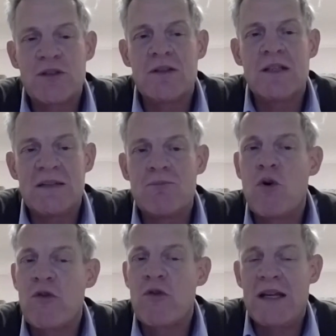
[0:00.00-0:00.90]
but it also
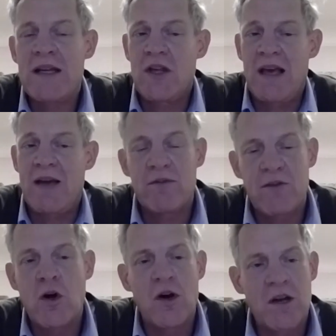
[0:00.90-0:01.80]
needs more energy.
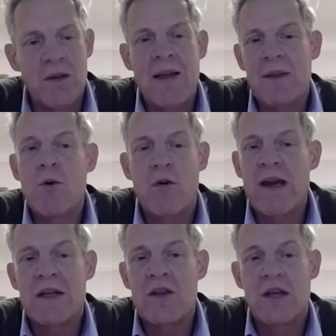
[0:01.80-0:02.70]
Have you forgotten about the
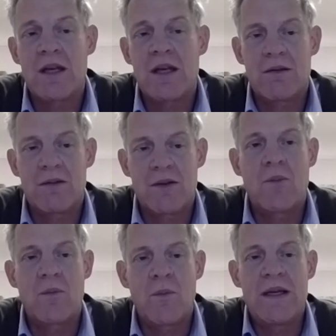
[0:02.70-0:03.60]
more energy
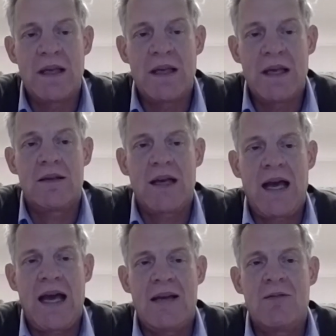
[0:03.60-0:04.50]
that we need?
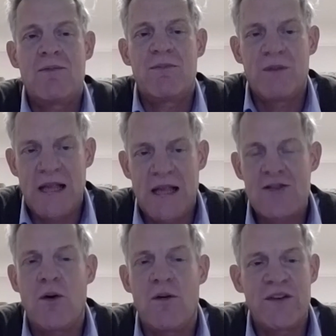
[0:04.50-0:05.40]
And
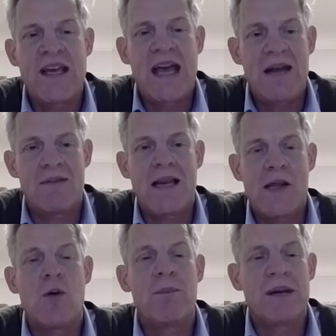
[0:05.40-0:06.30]
let's not forget,
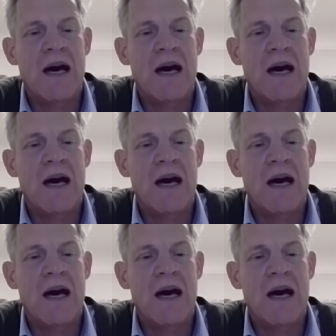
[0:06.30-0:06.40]
let's not